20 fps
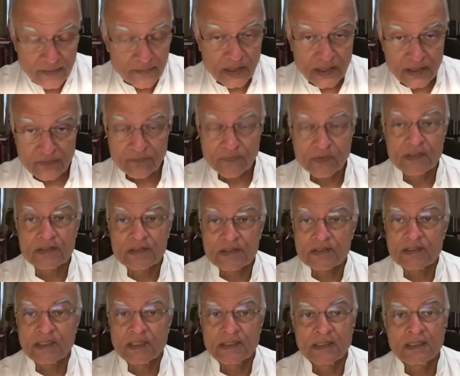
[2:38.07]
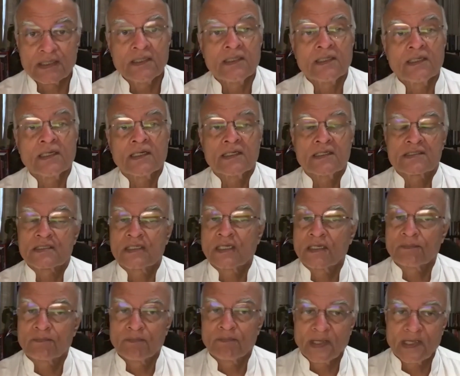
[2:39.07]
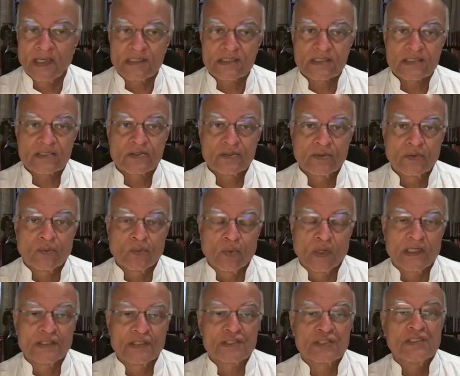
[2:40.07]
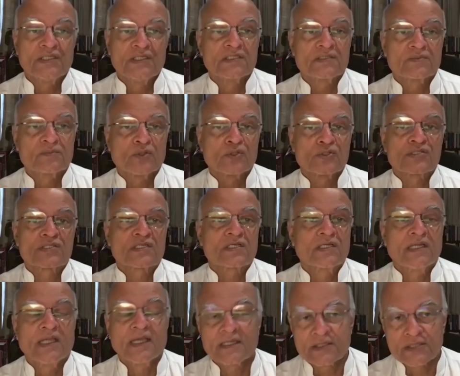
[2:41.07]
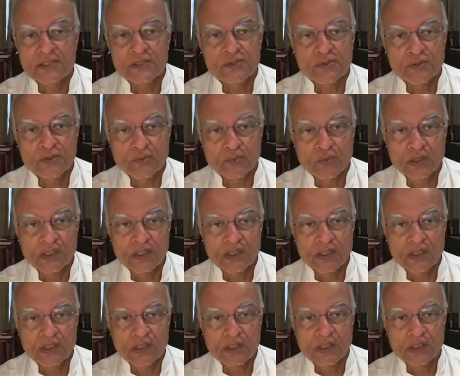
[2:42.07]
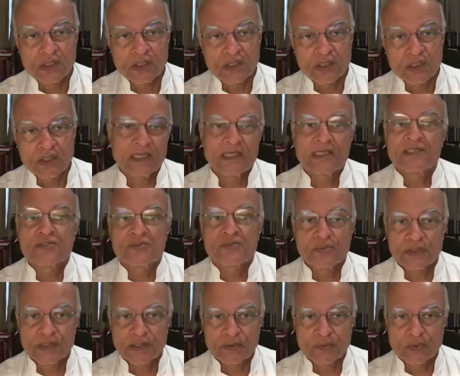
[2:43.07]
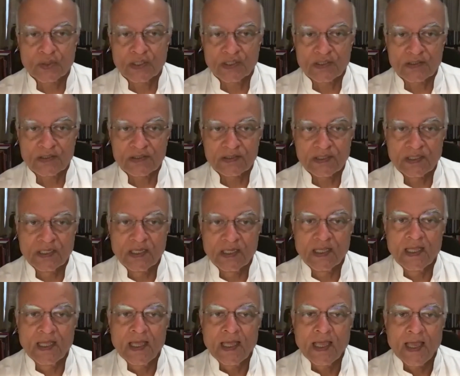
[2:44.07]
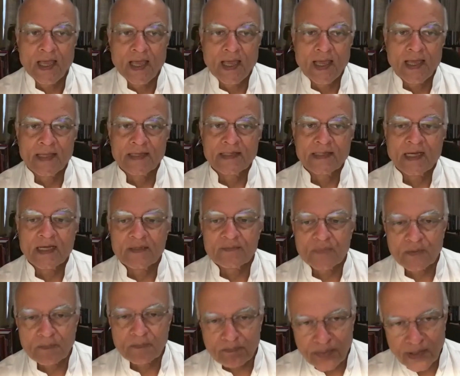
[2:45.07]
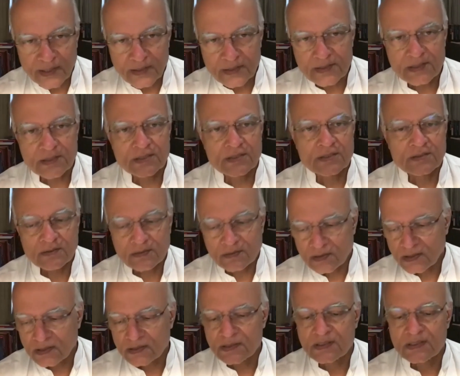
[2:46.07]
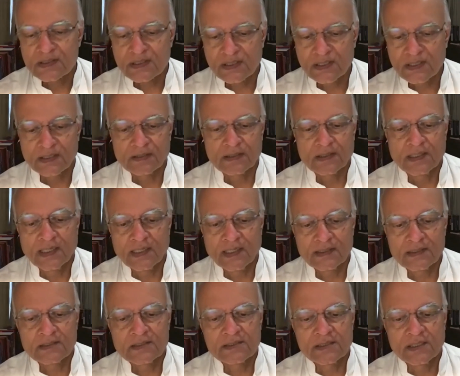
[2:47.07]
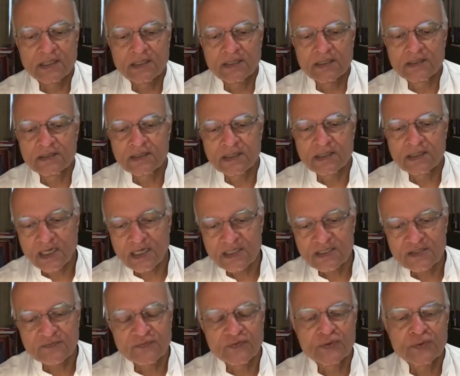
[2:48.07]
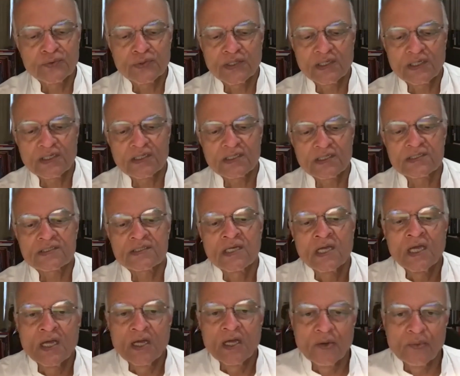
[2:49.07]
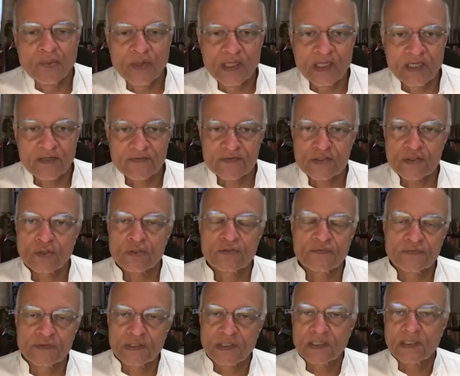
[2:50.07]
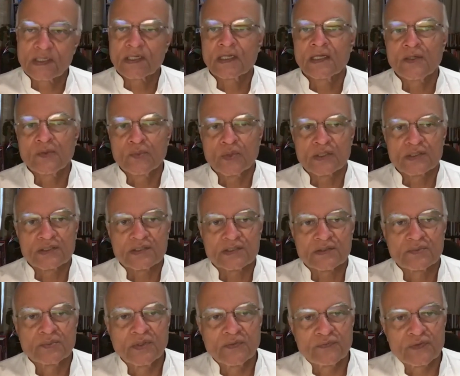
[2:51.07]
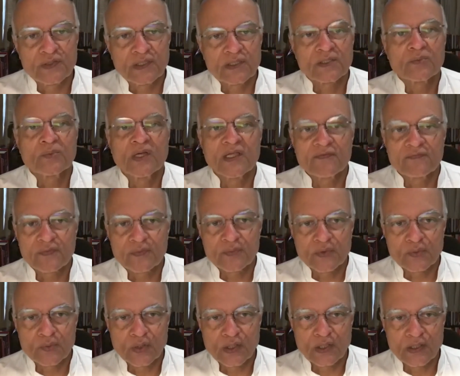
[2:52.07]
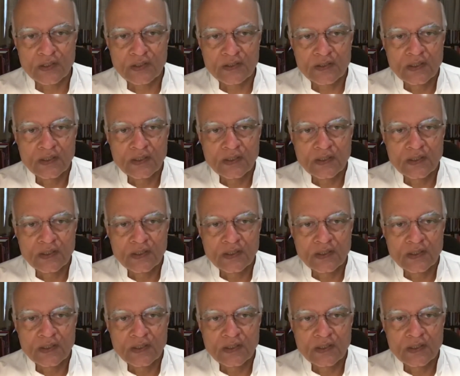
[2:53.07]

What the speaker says: convinced that India has done best when she is most connected to the world, most engaged with the world. And I'm a bit concerned that in the last few years, we have sort of turned inwards. We've turned away from the world,